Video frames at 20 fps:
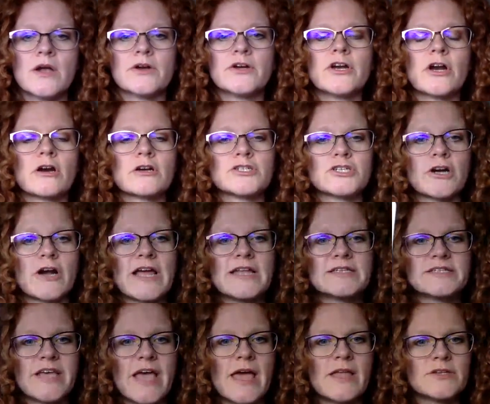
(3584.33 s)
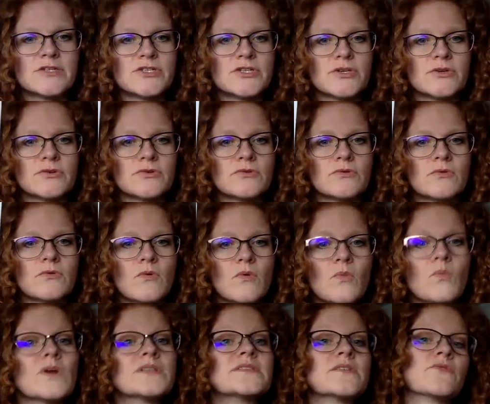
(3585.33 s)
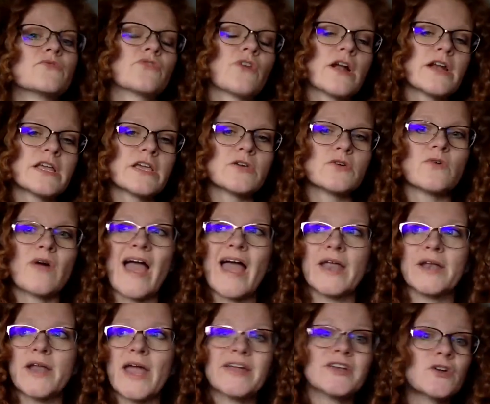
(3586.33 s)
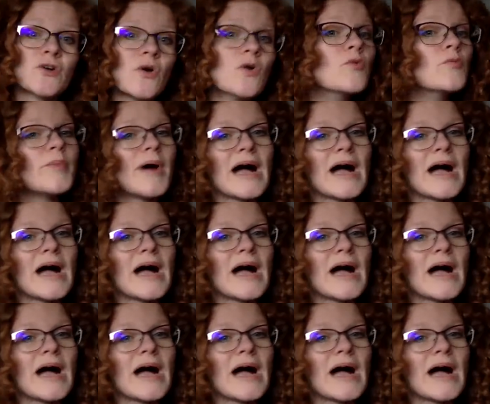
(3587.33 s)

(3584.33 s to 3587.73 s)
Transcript: nurture and tend to what's in front of you and, and your own